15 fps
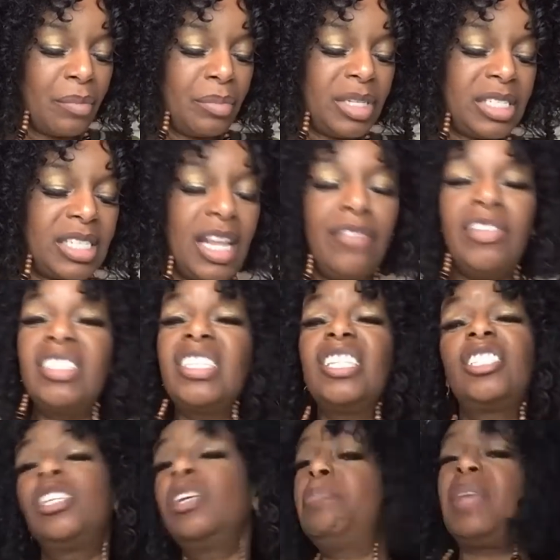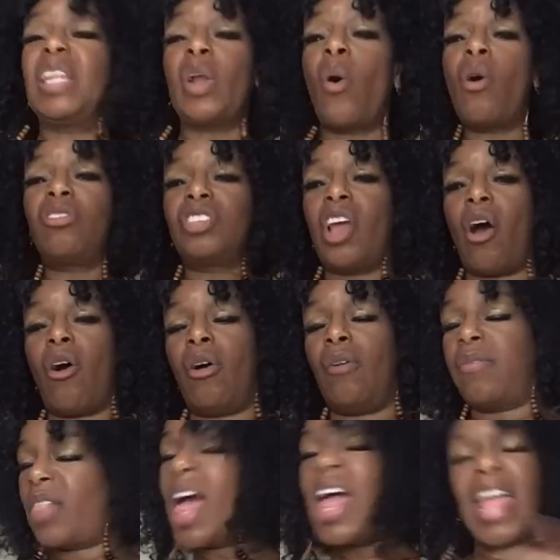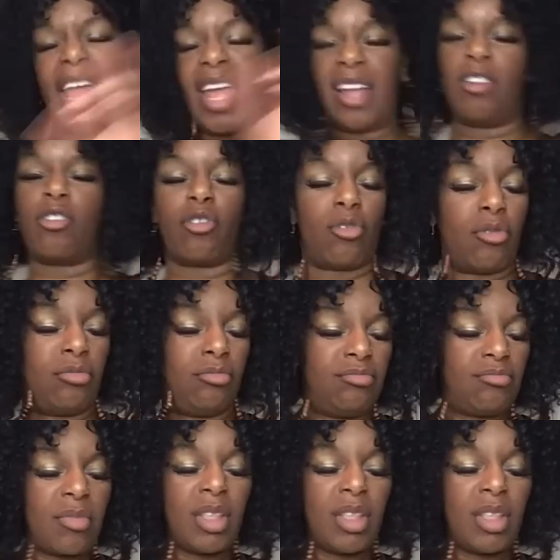Miss Diva says she beat all y'all. Go ahead, girl.